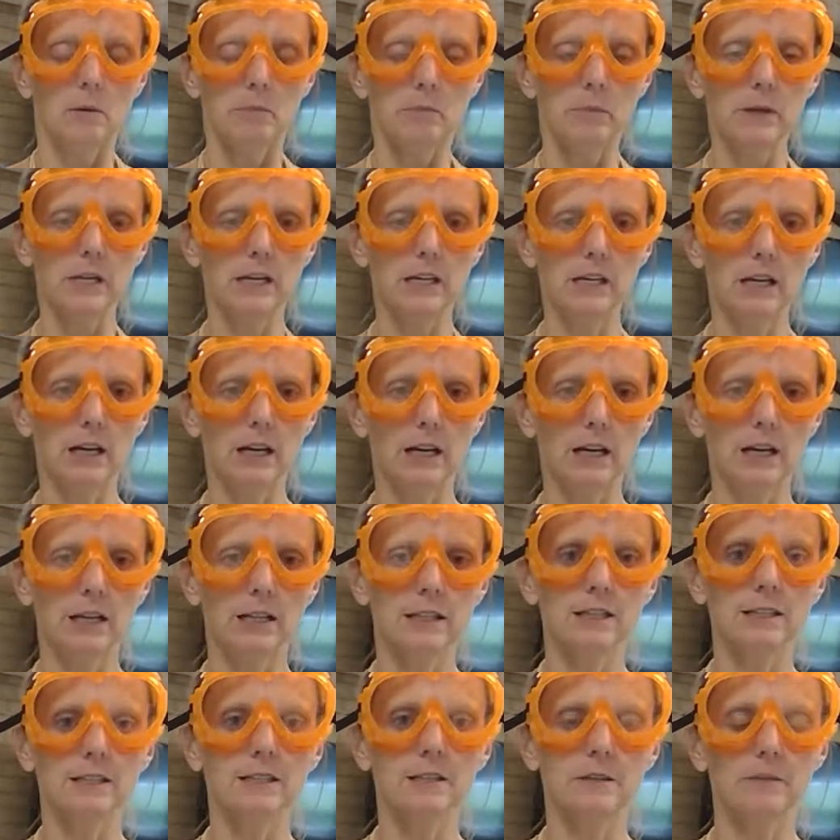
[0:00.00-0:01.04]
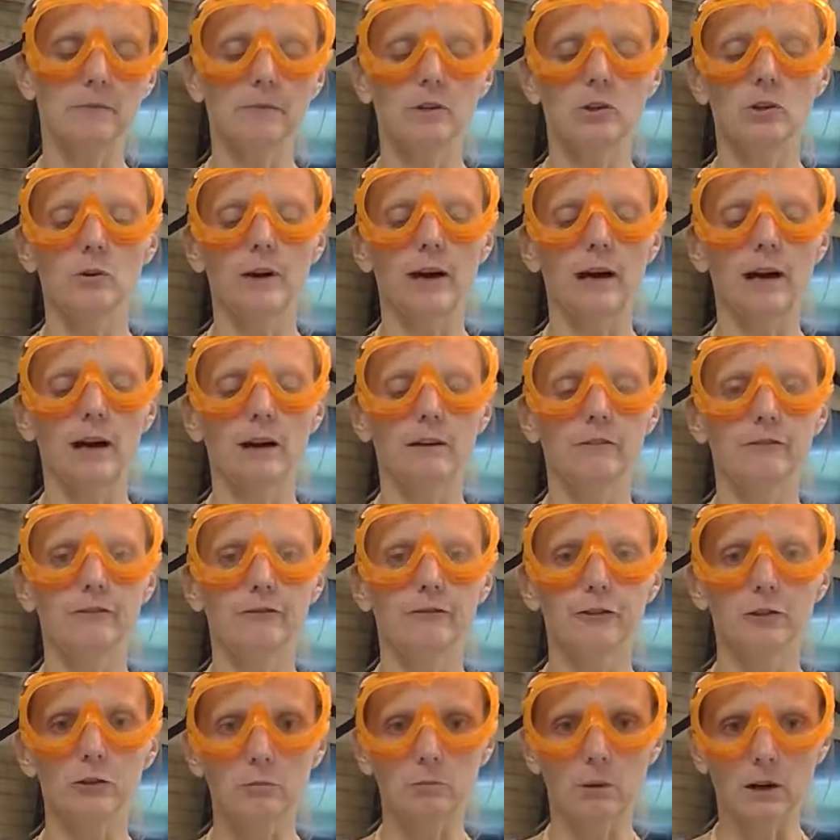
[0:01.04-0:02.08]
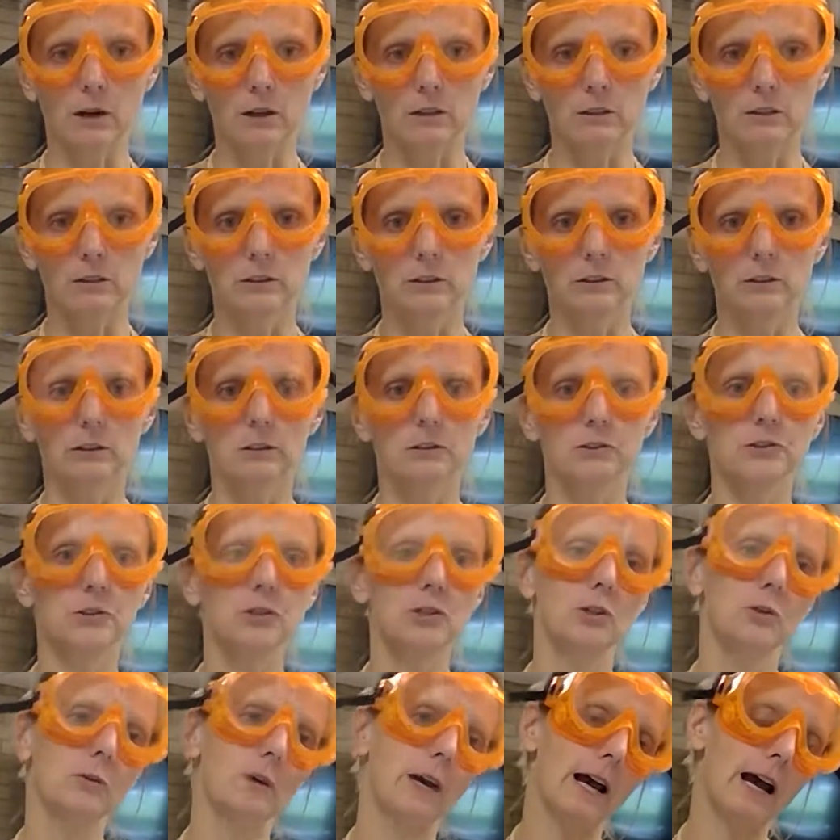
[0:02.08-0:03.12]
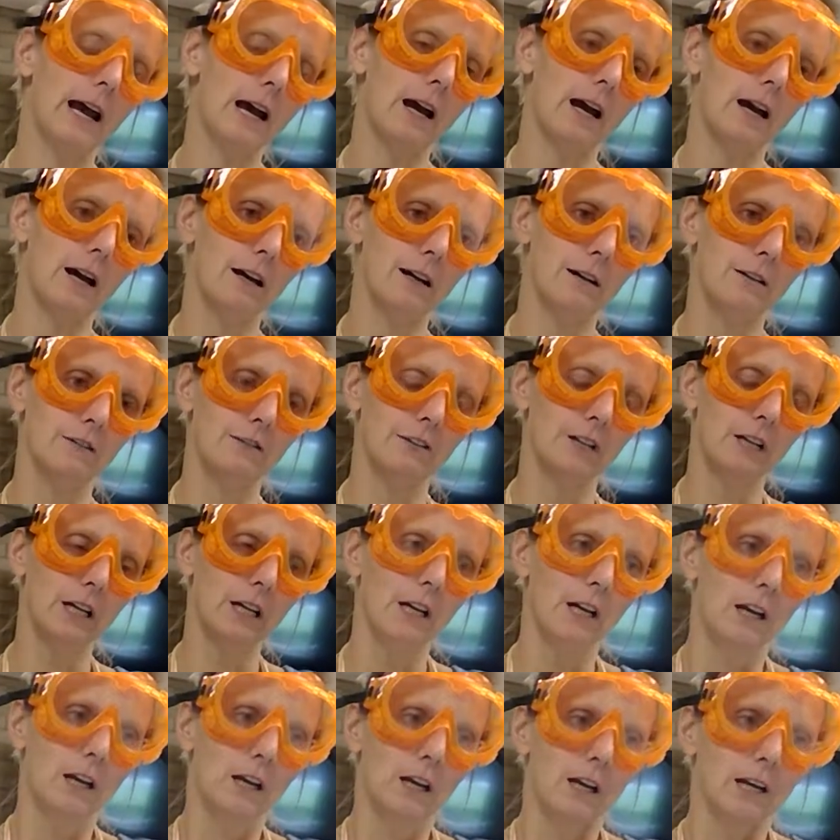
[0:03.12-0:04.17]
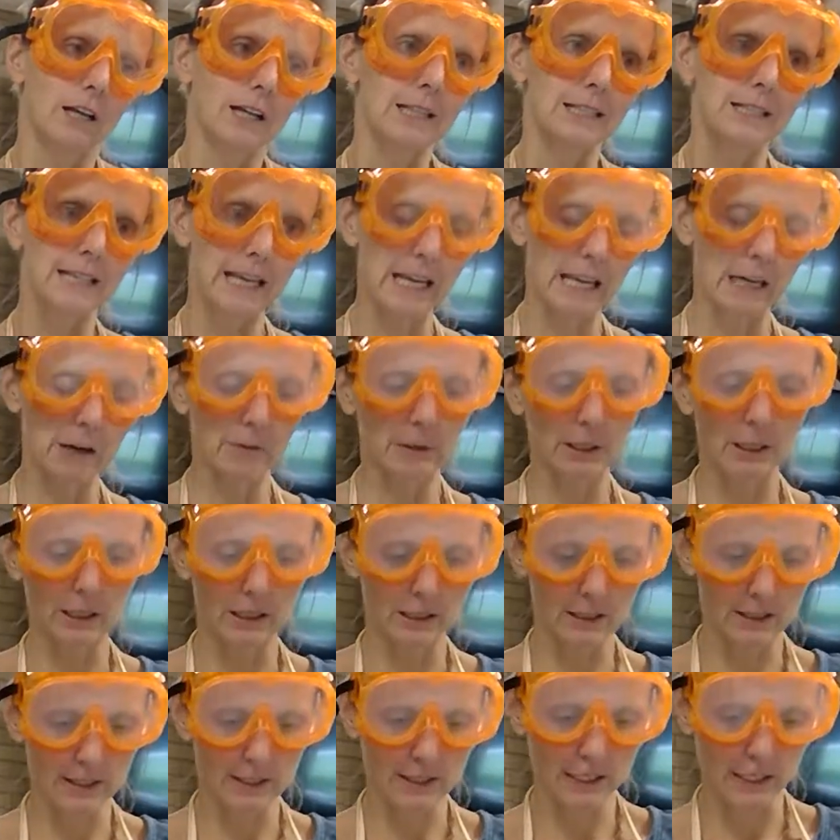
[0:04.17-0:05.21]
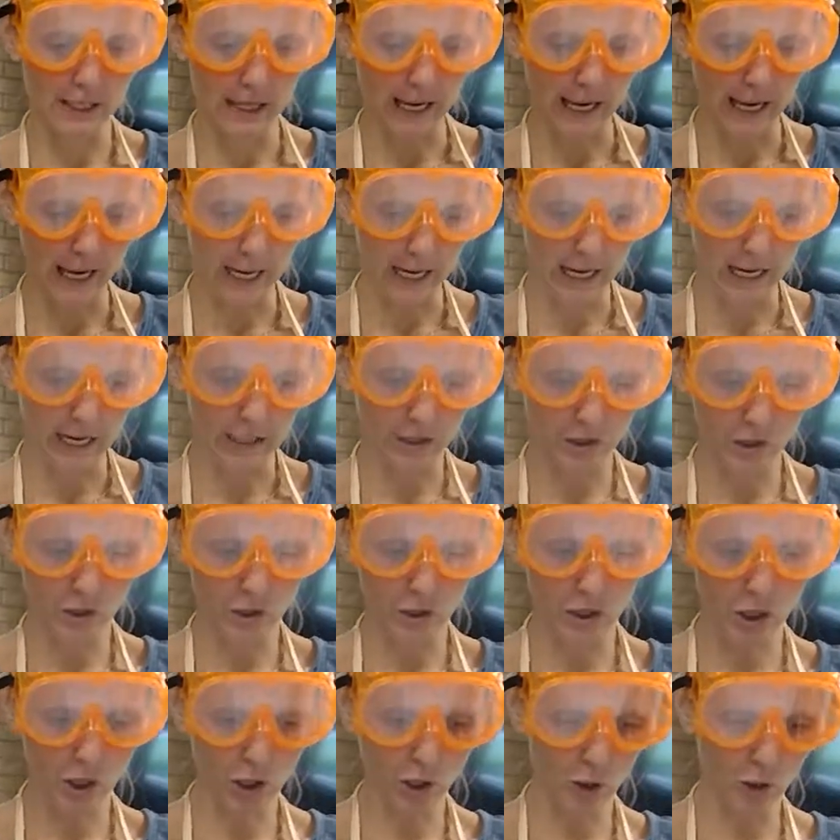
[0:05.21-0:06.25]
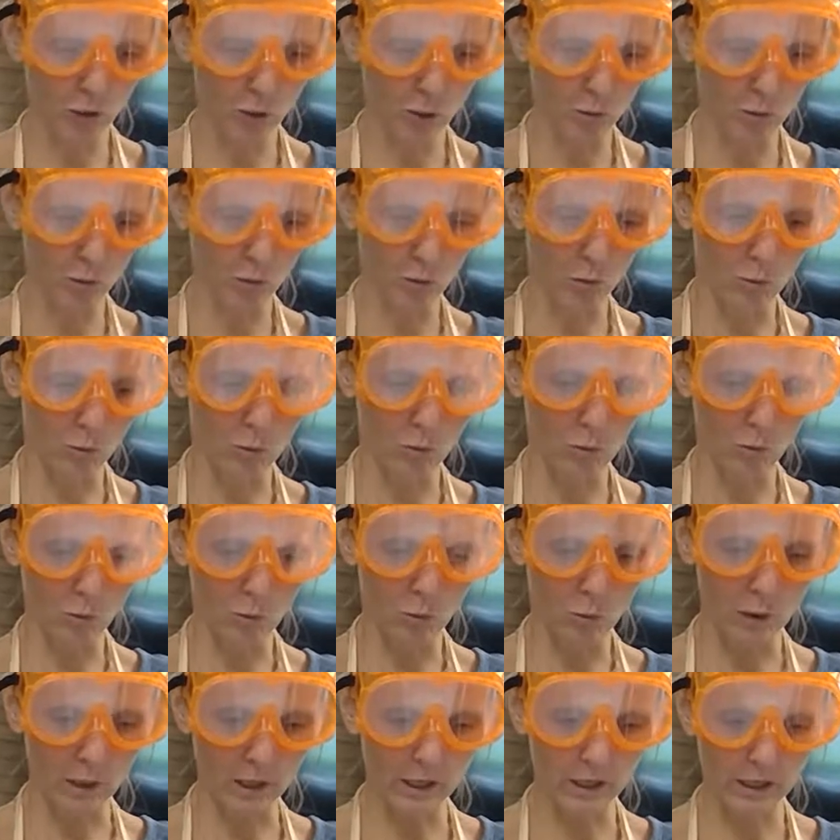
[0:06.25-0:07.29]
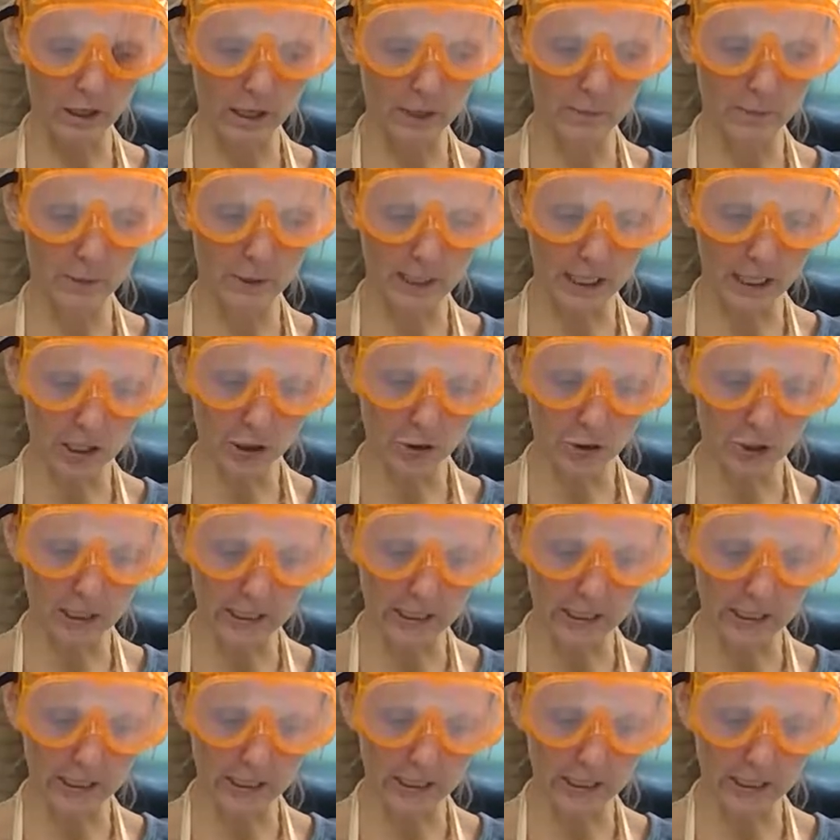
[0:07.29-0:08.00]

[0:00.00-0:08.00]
because you have food particles, you have contaminants, and so one of the potential